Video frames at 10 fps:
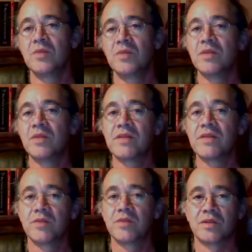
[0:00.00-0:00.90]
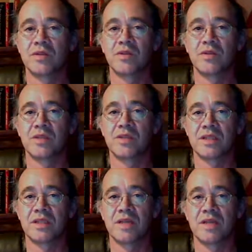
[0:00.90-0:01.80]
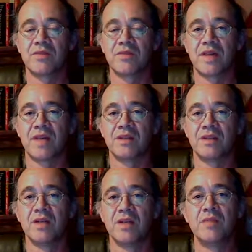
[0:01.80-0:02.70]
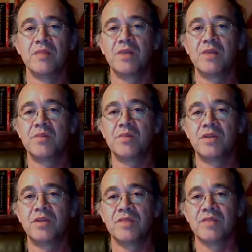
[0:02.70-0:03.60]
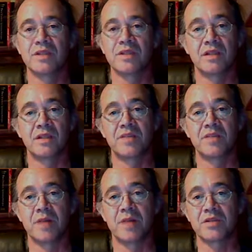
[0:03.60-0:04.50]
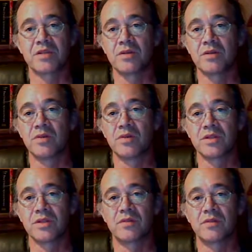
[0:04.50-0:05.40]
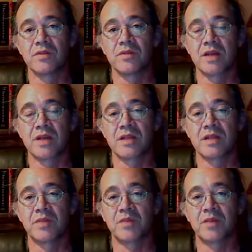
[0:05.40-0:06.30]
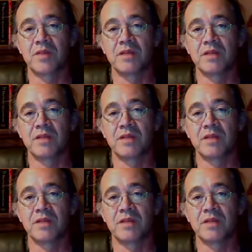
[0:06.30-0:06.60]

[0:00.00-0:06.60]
We will never return to gold as a standard of value, but it would behoove us to adopt stern rules to enforce honest bookkeeping.